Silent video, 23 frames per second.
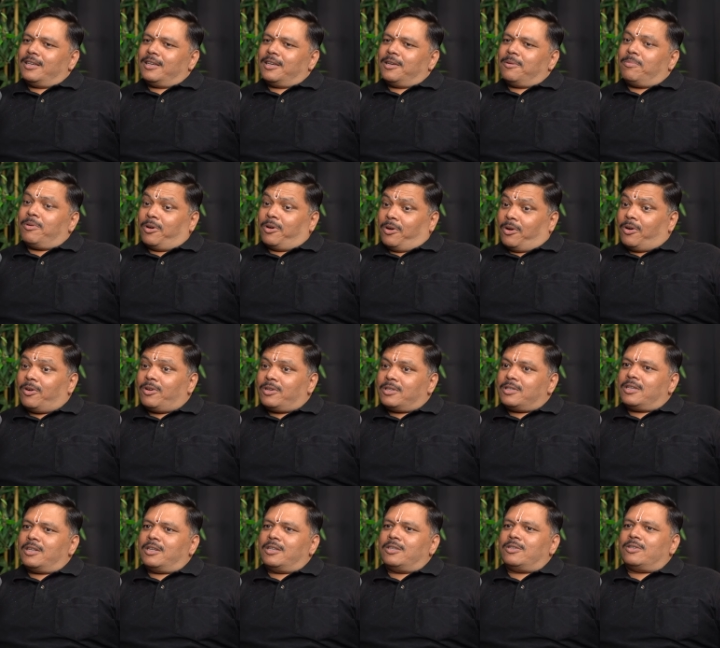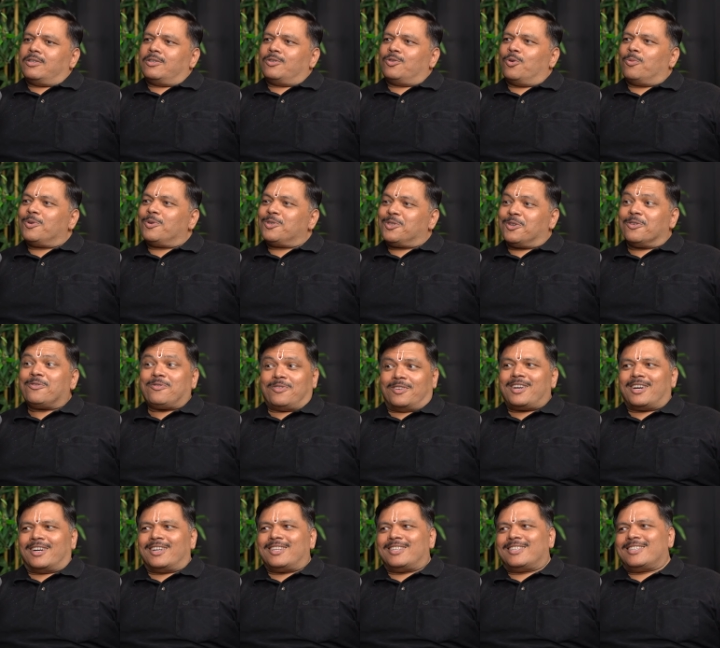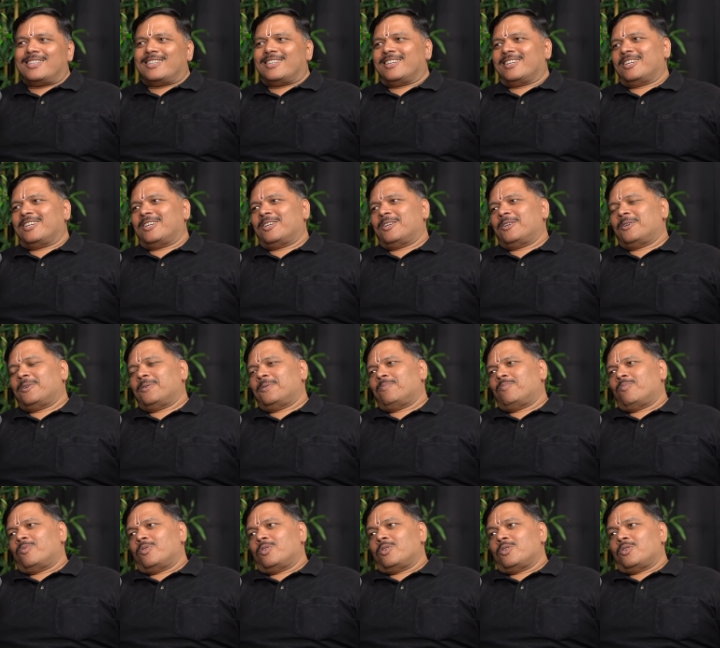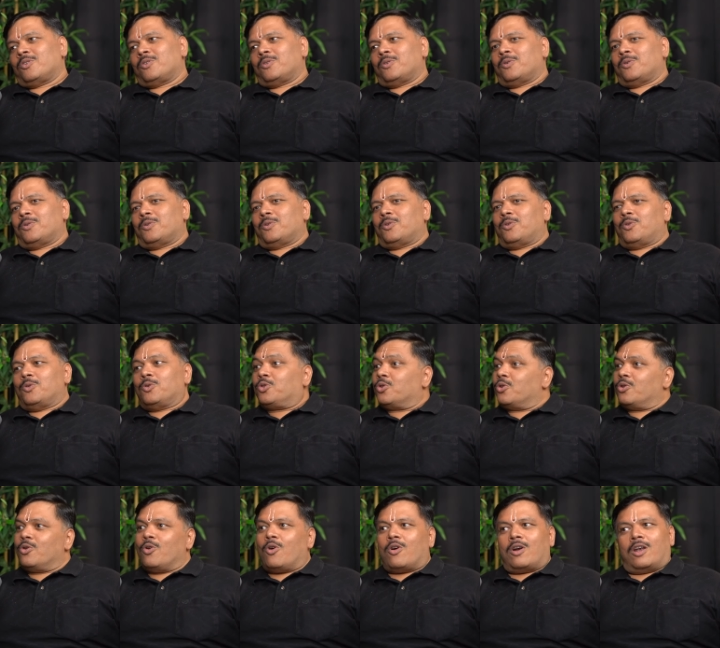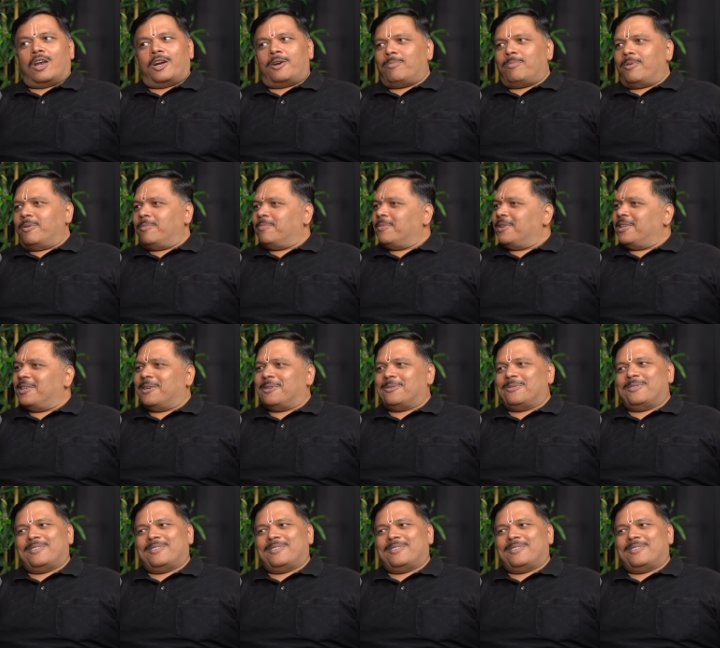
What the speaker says: because there is so much of trust, you should not let people down.